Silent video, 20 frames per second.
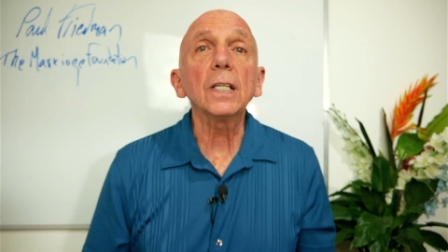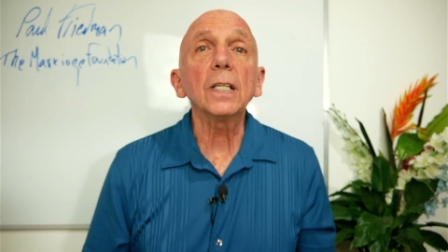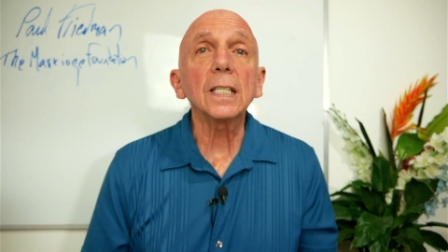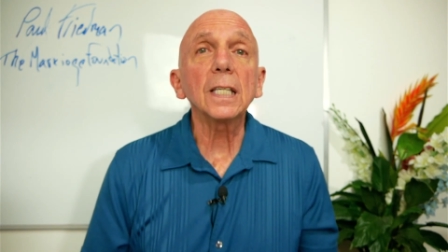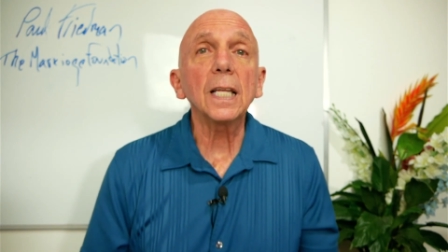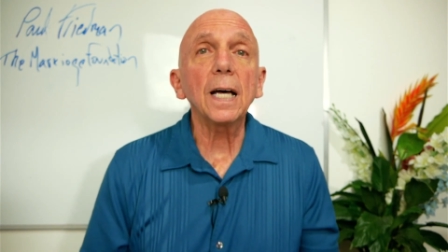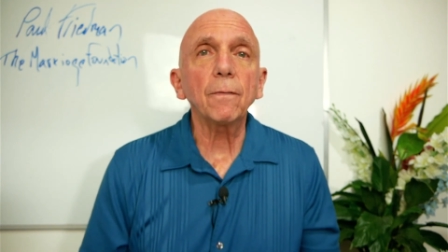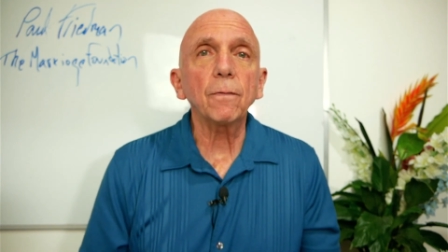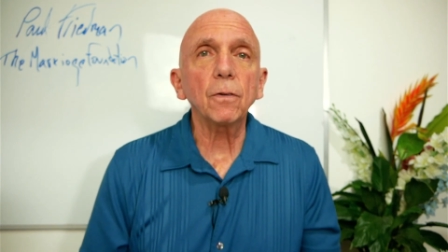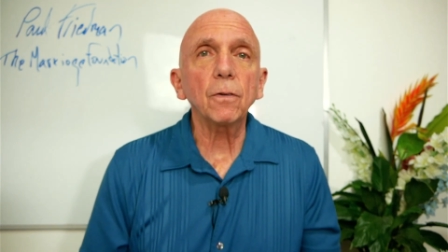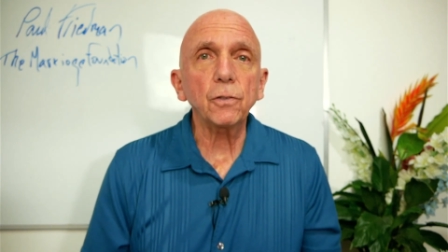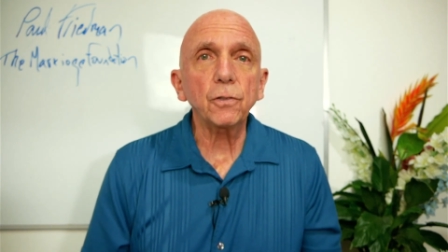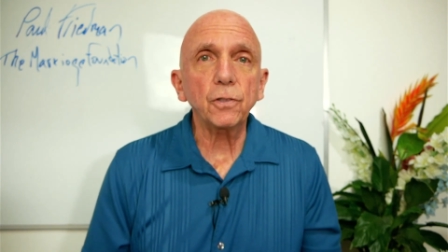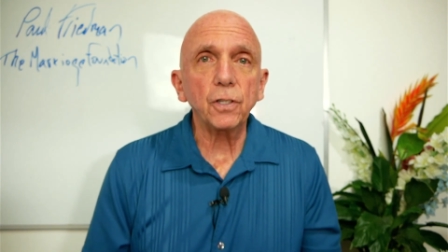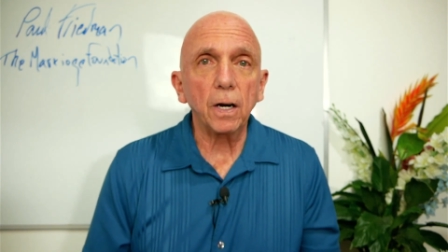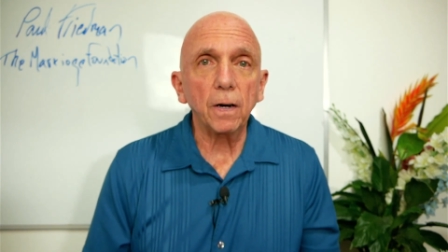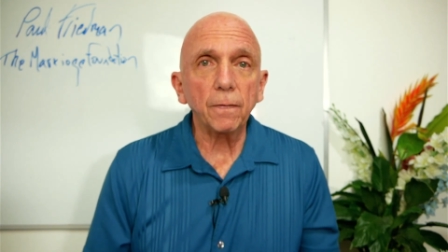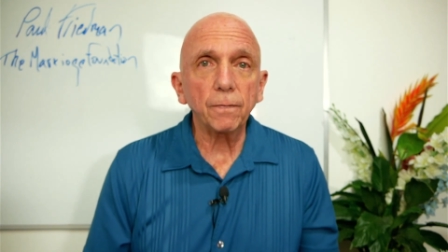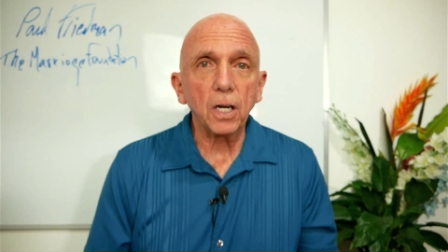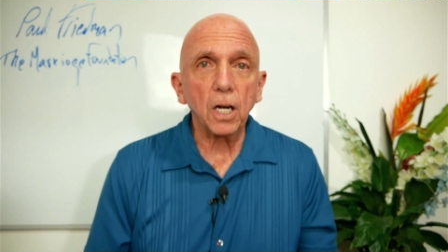levels
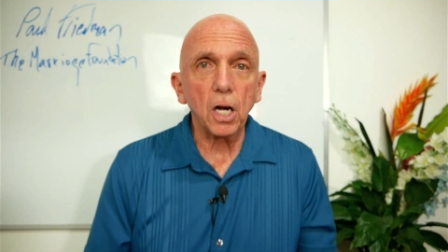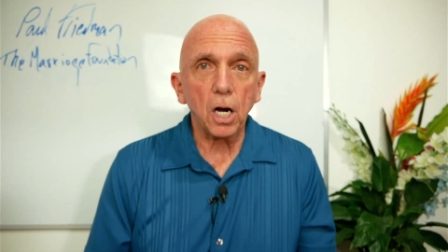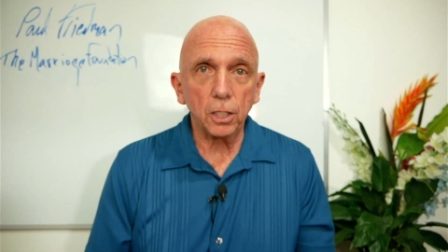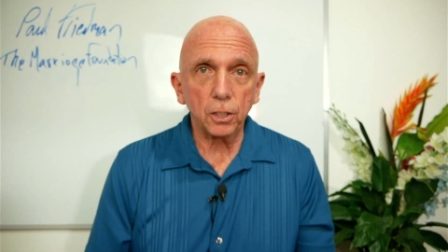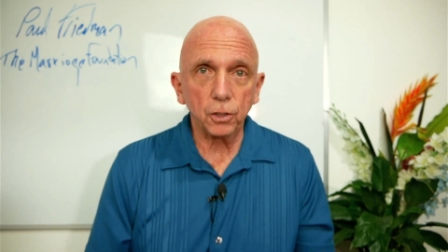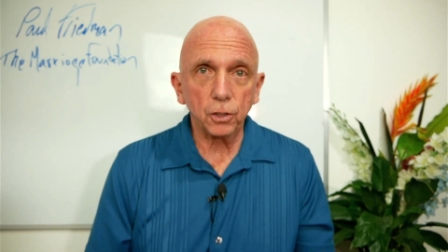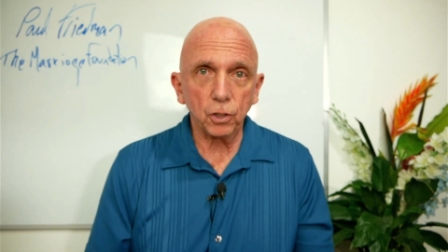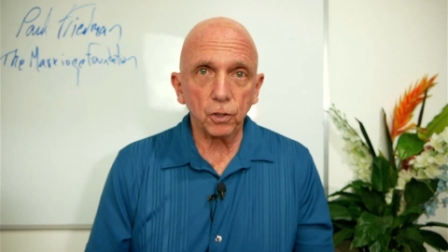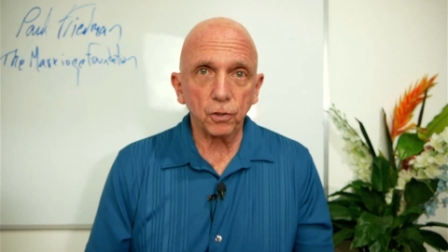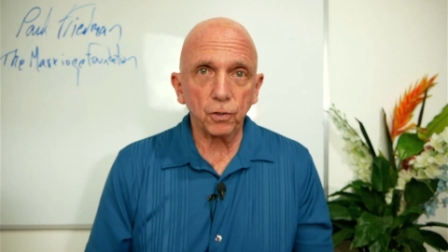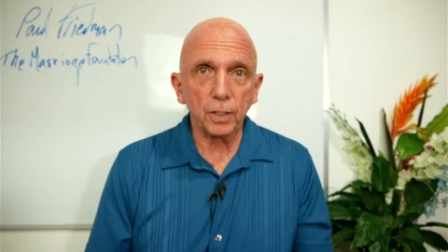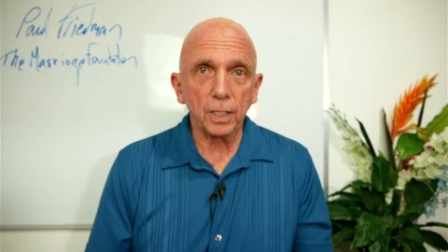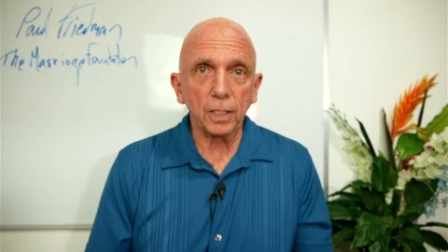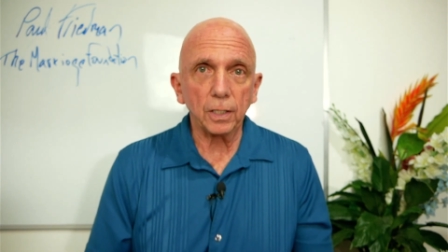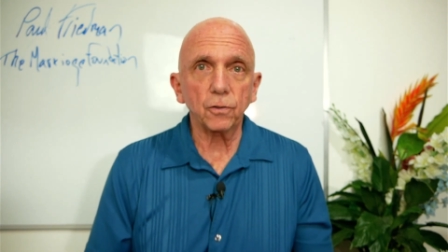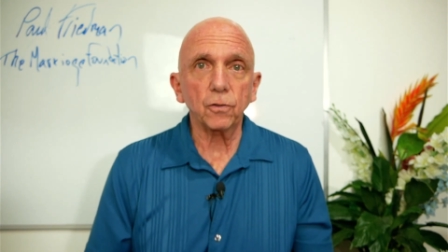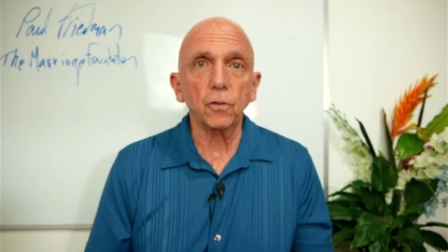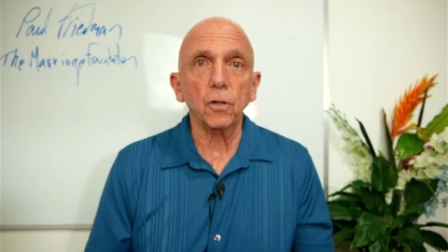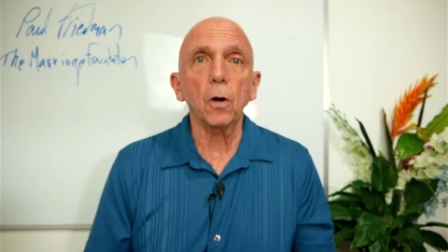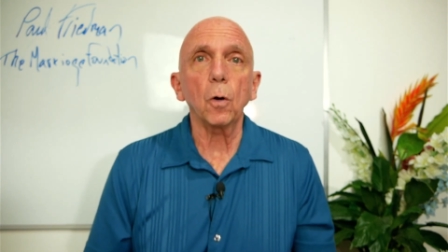of consciousness,
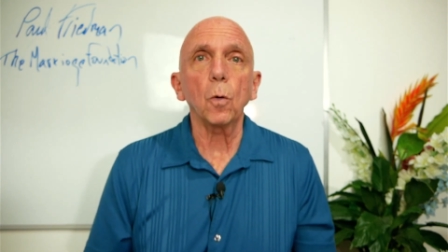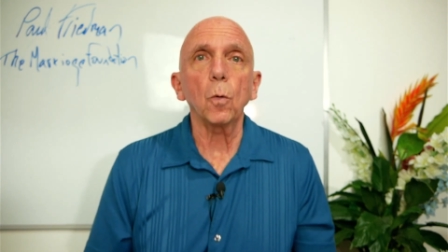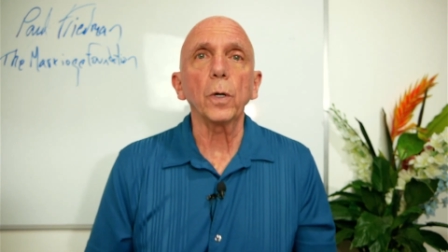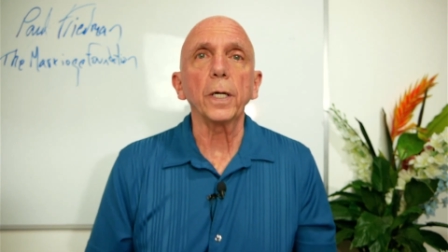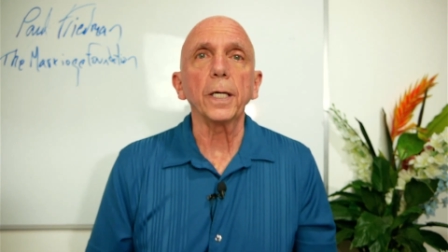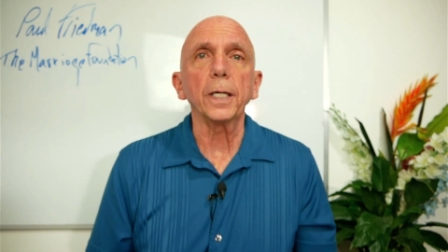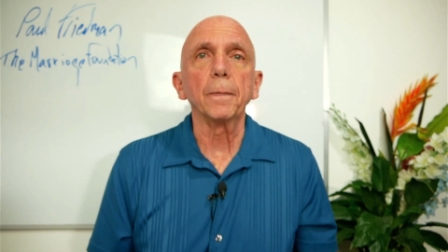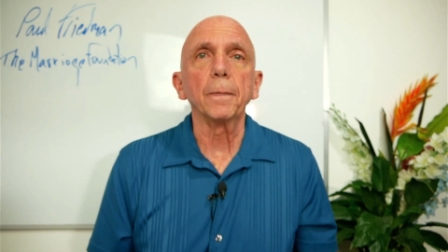don't we?